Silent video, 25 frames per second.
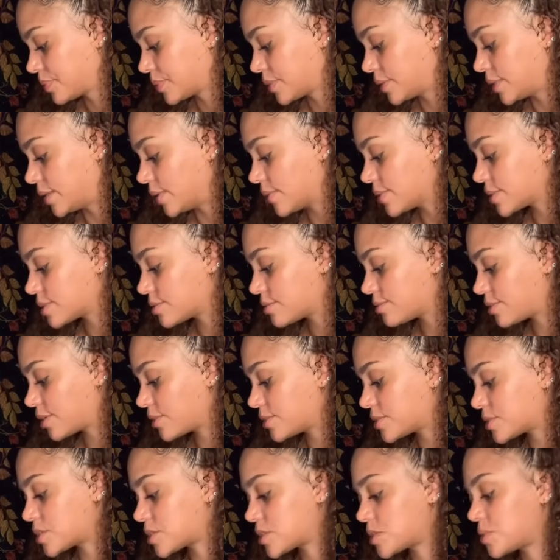There is a
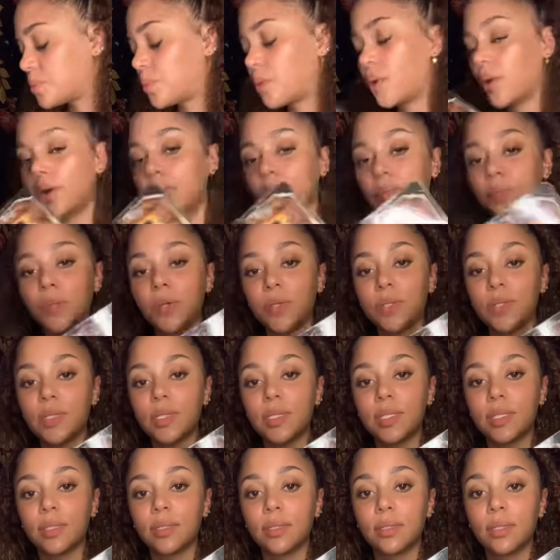very spoiled
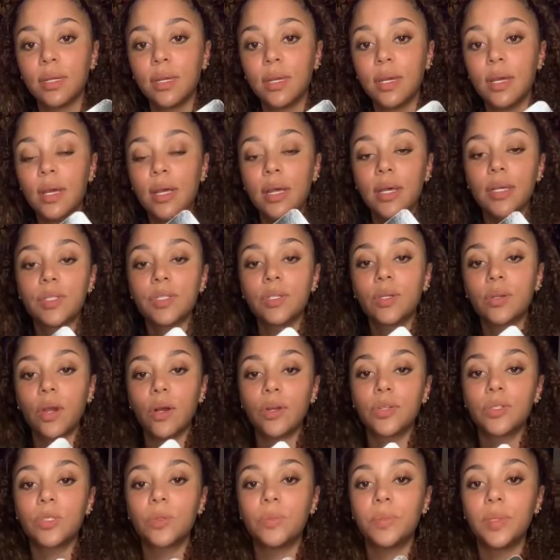person. This could
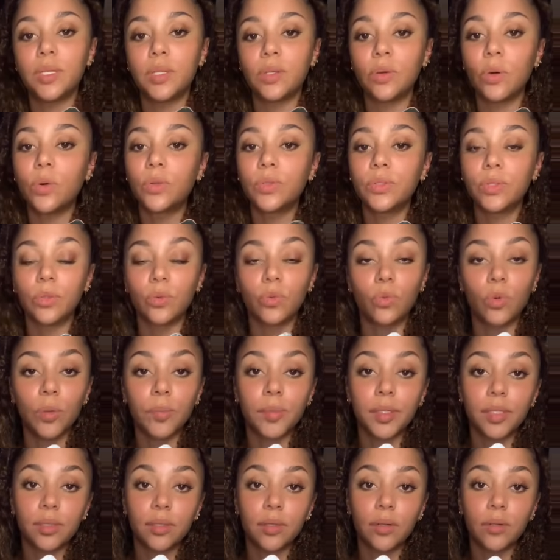also be an older
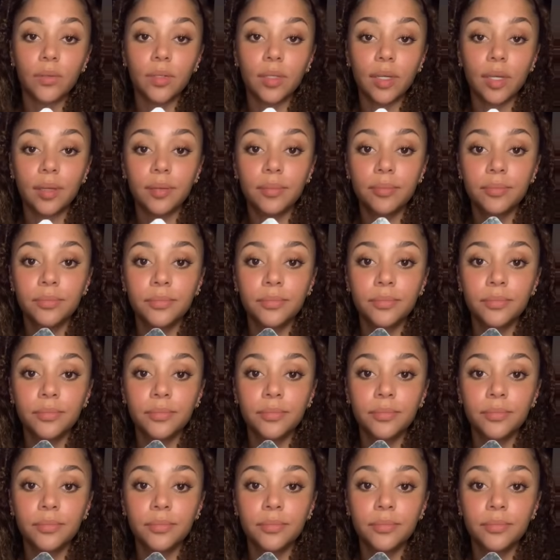woman, okay?